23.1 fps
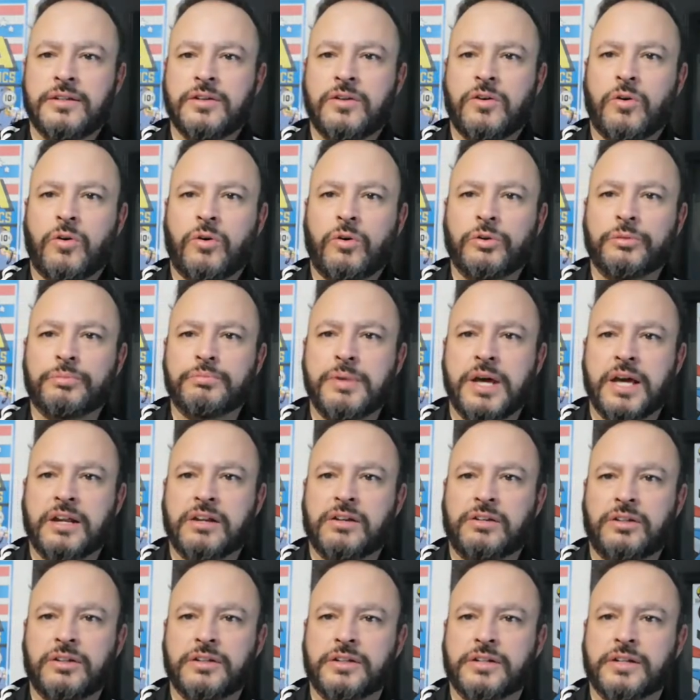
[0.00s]
old
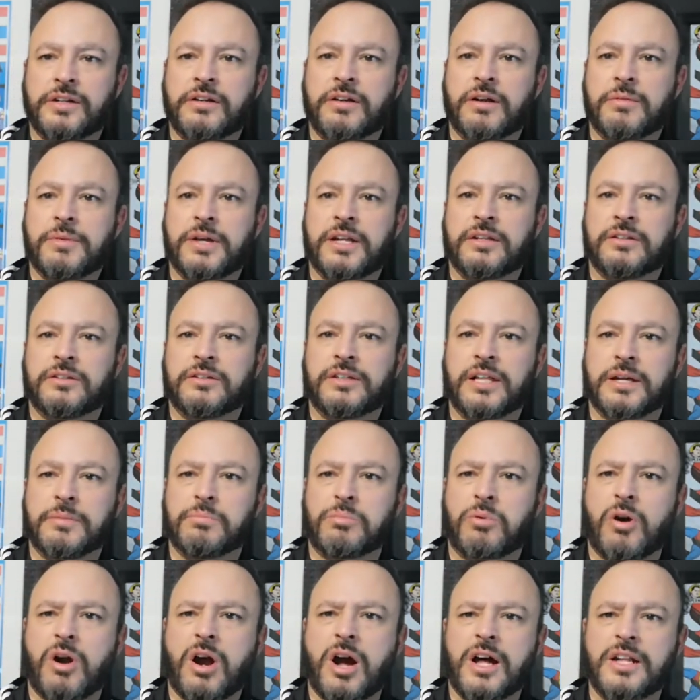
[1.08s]
metal, and here I made it look like
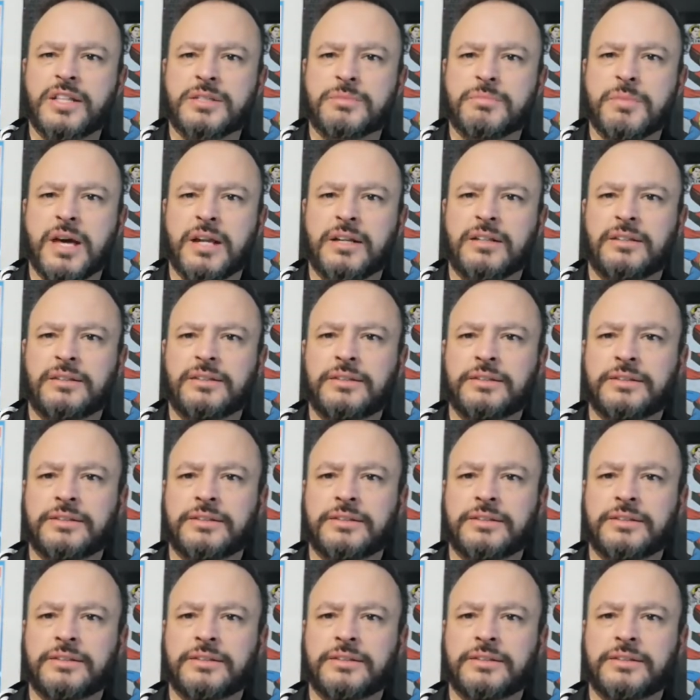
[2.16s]
bronze metal.